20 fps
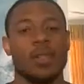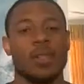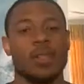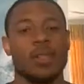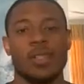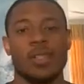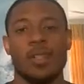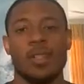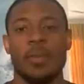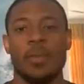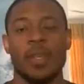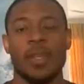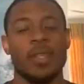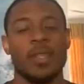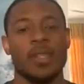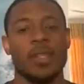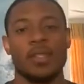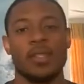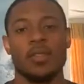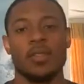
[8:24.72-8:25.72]
just the
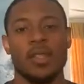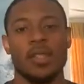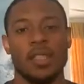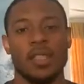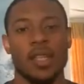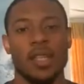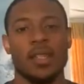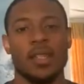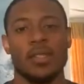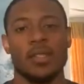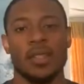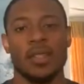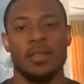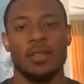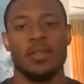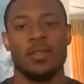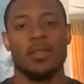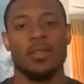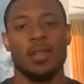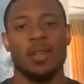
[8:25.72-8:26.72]
ability to adjust and,
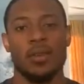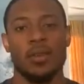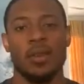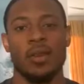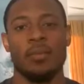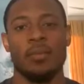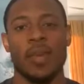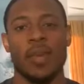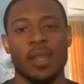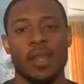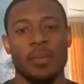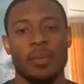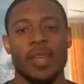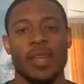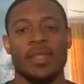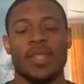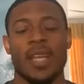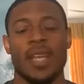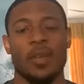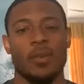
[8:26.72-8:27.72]
make the
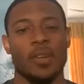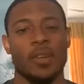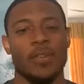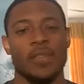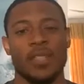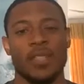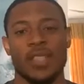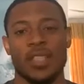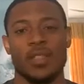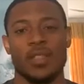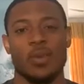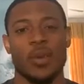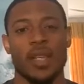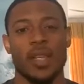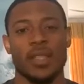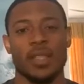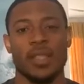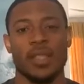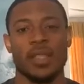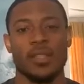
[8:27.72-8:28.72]
best out of whatever
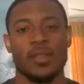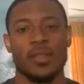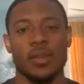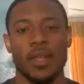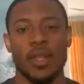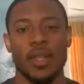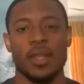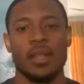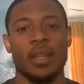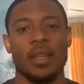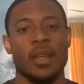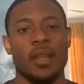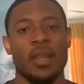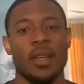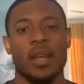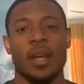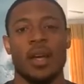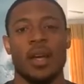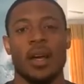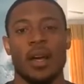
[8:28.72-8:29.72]
situation that you're in.
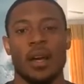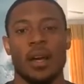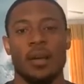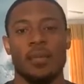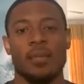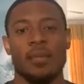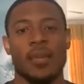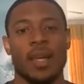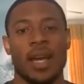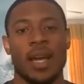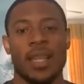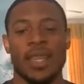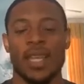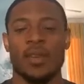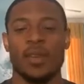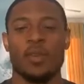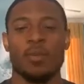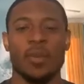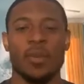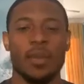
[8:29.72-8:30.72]
I
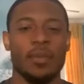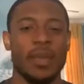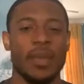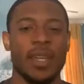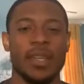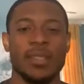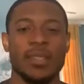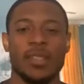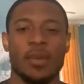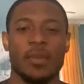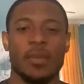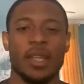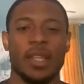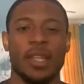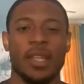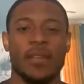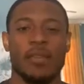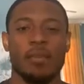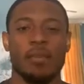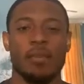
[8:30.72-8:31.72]
think with me being so many
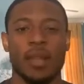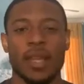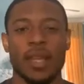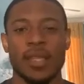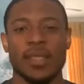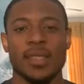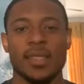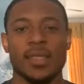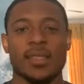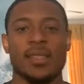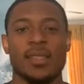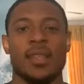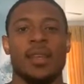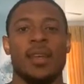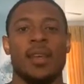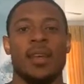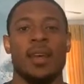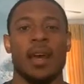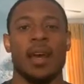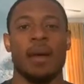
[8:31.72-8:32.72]
different places,
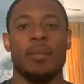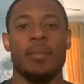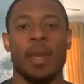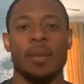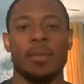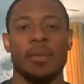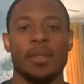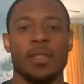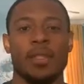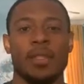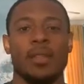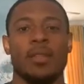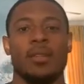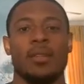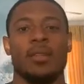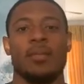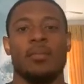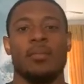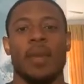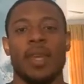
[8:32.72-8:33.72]
I'm able to
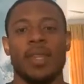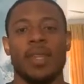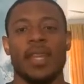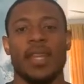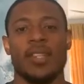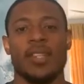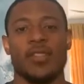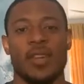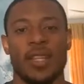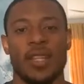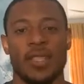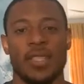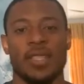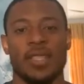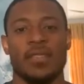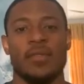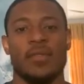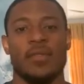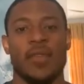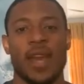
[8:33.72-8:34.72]
make that
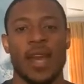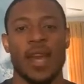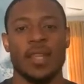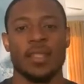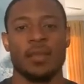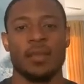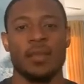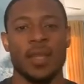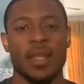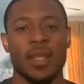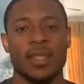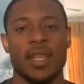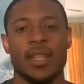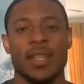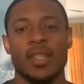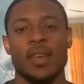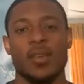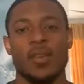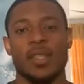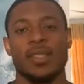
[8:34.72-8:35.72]
transition faster because I
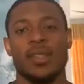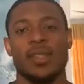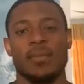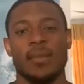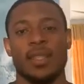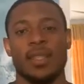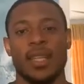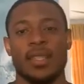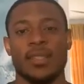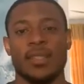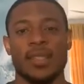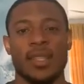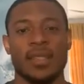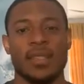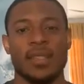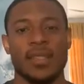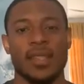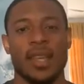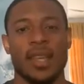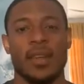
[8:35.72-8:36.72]
know it's something that's
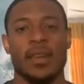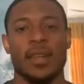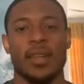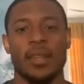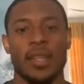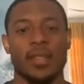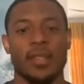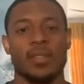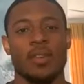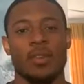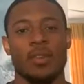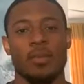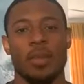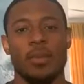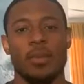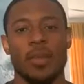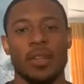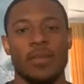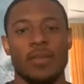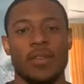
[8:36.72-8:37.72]
necessary and that's going to be
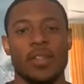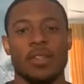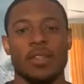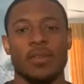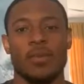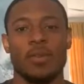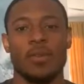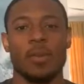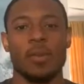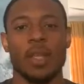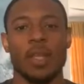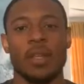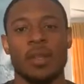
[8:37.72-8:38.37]
beneficial for me.